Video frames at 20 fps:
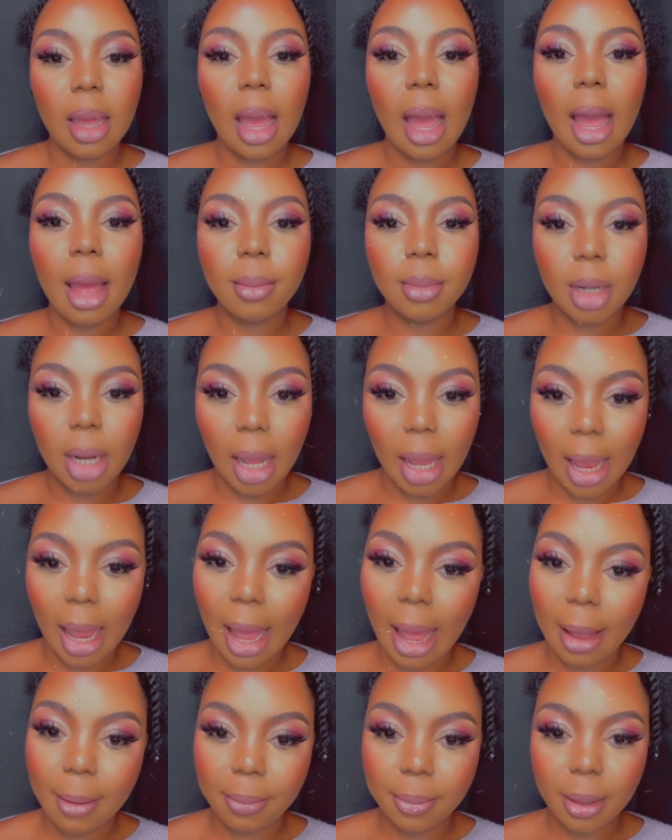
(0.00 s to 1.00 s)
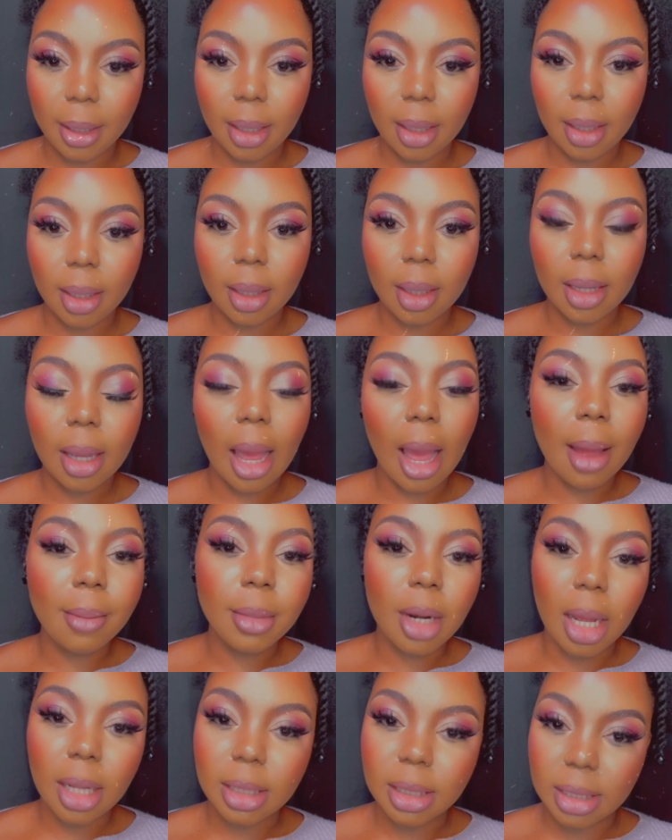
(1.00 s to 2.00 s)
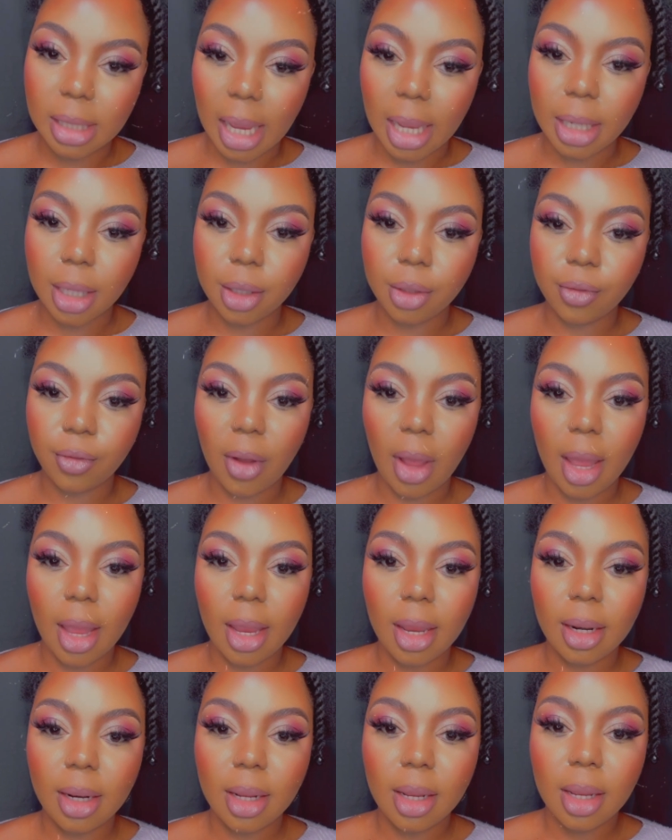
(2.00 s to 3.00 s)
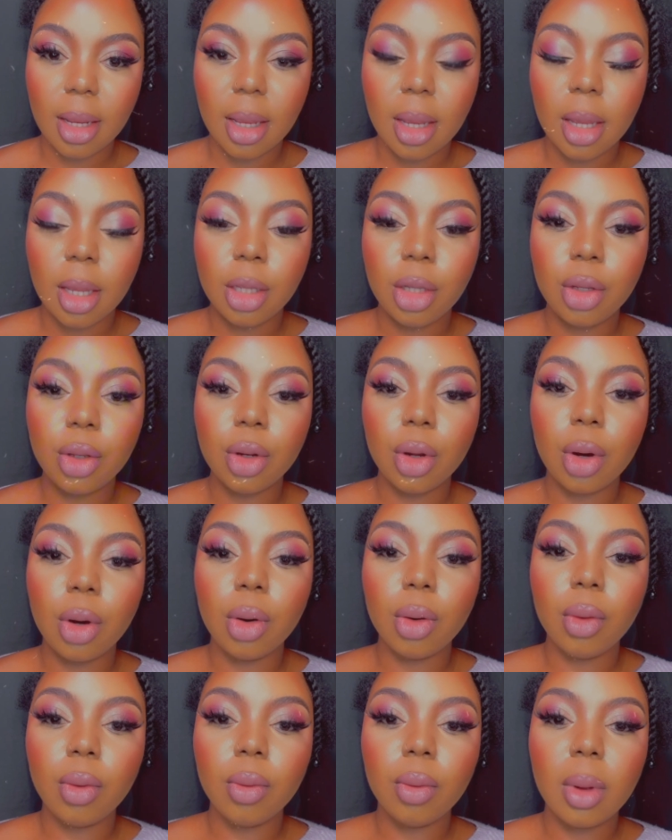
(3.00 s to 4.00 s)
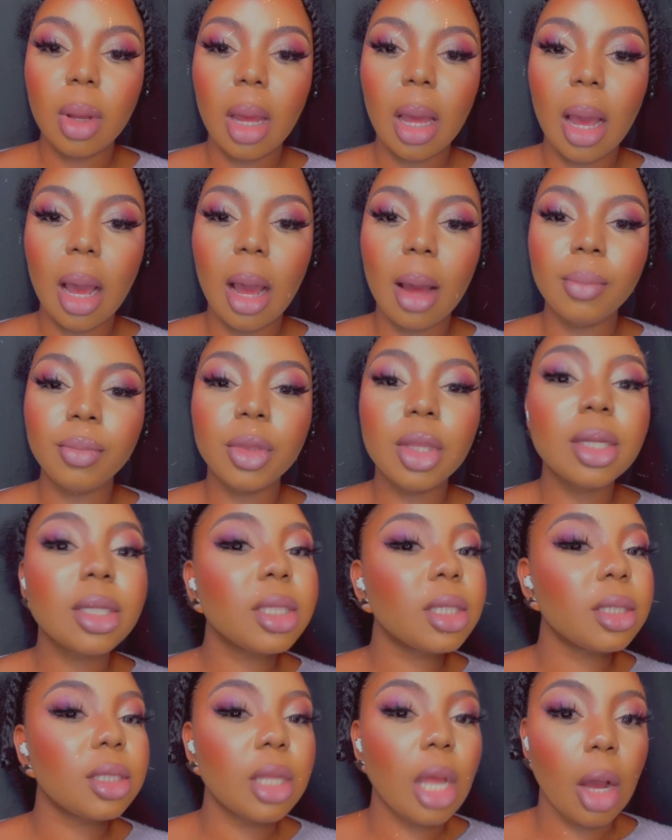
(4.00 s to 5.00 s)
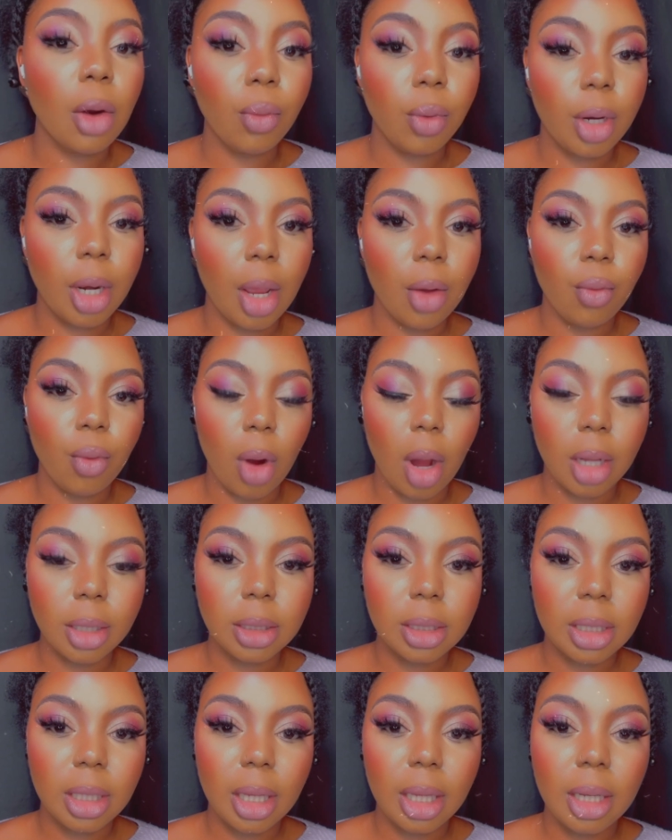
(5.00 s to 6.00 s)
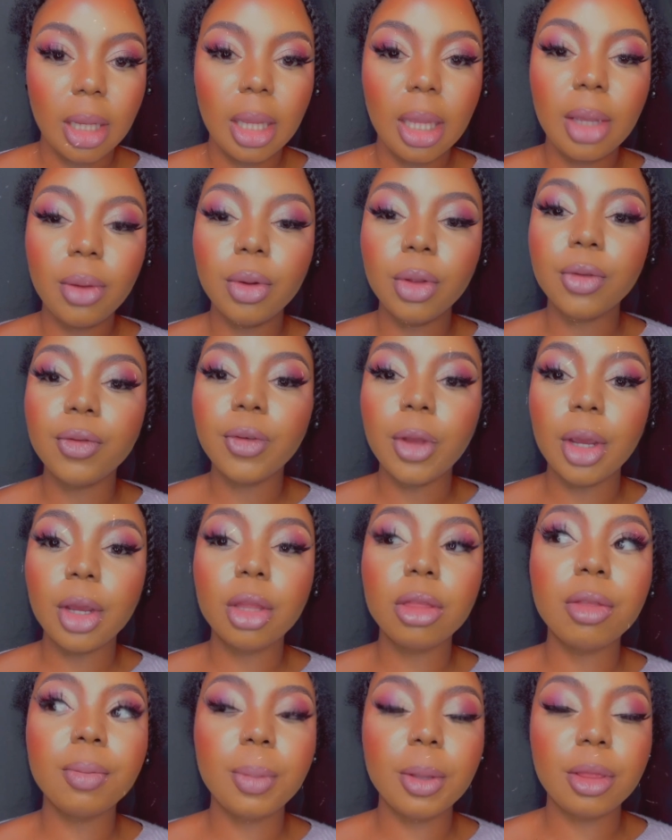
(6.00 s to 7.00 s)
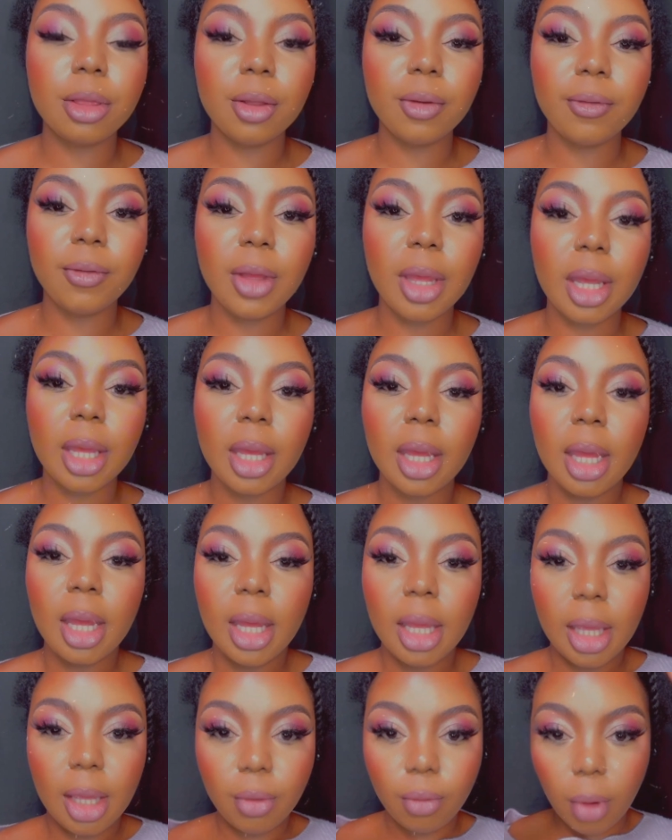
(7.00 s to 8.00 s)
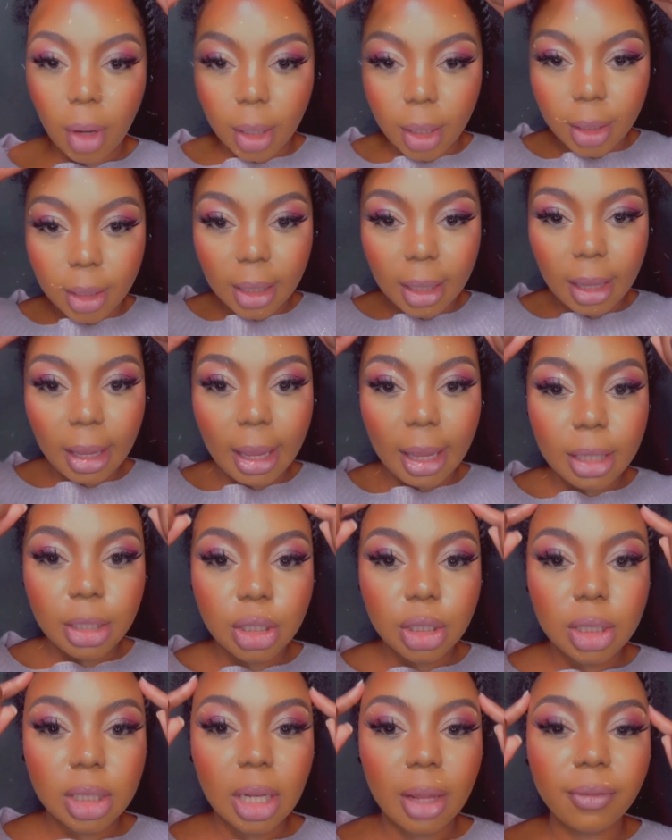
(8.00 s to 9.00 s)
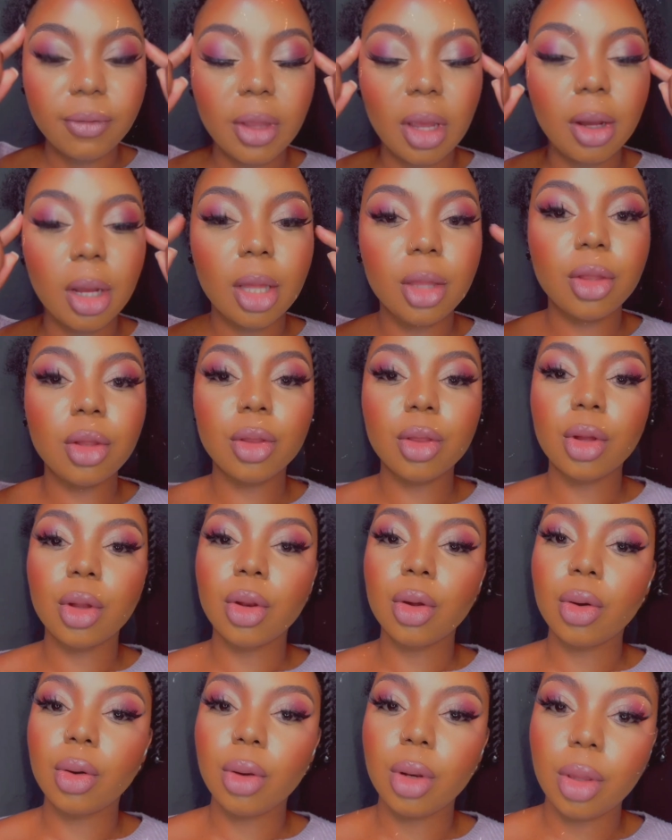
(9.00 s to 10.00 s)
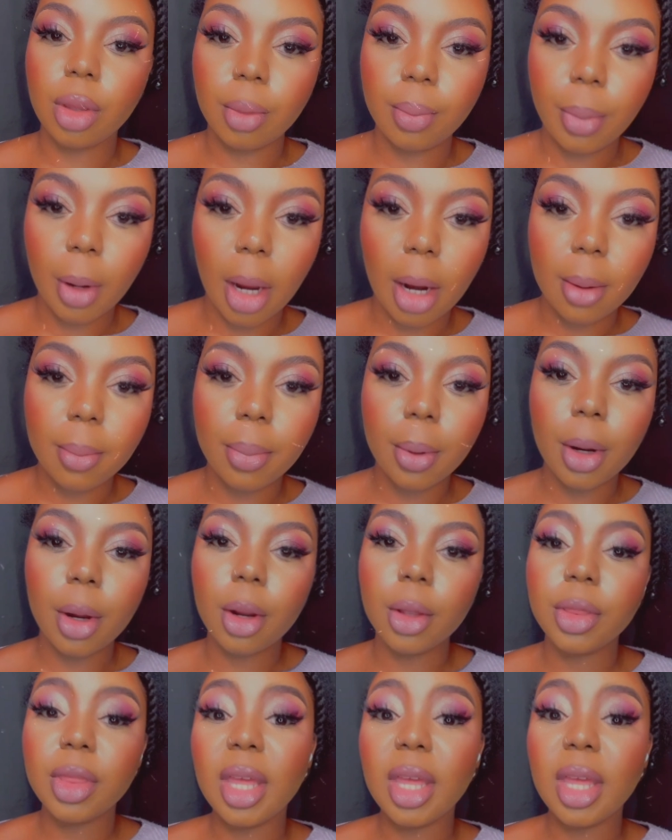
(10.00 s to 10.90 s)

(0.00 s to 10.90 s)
I'm not happy. I'm not satisfied. You know, um, this is not what I wanted. He was very specific. He wanted the edges left out because he was going to go to the barber.